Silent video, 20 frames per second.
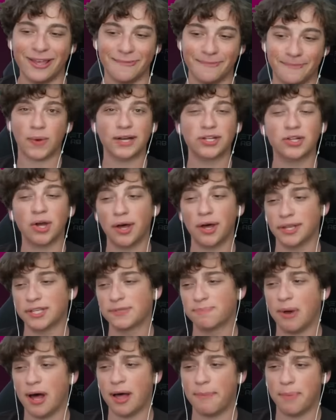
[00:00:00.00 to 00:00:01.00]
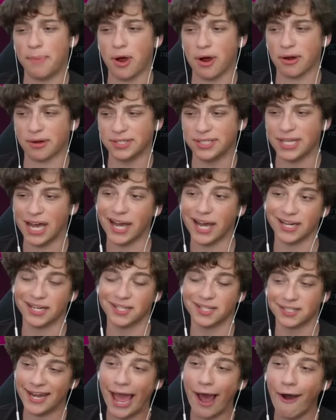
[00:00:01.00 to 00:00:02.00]
it. So I'd call this ball part
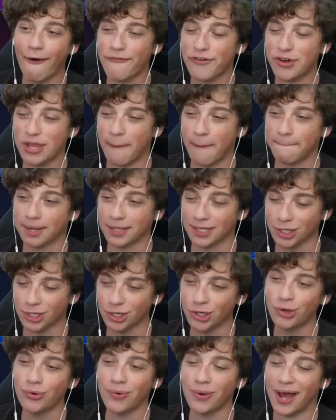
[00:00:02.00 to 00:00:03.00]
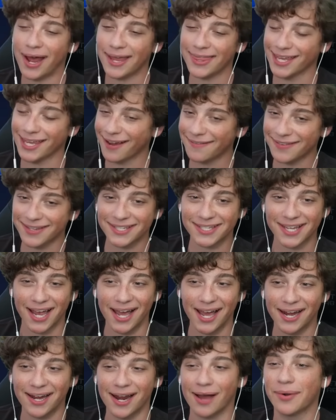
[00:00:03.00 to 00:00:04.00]
done. And now for the blue, I think I've
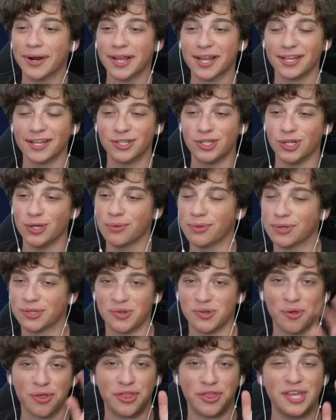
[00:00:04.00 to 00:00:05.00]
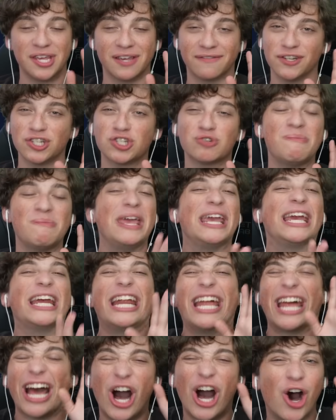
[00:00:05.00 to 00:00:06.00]
decided I want to continue this whole thing of just
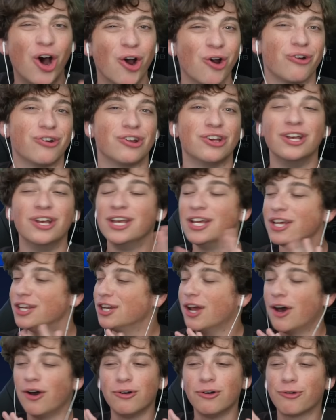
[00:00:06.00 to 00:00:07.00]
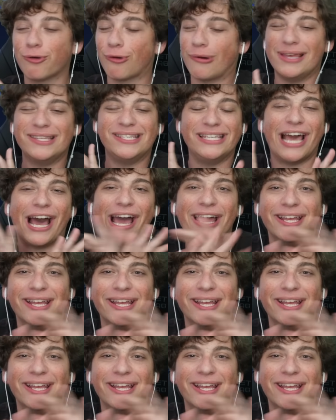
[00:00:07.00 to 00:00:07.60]
making it hard. No crazy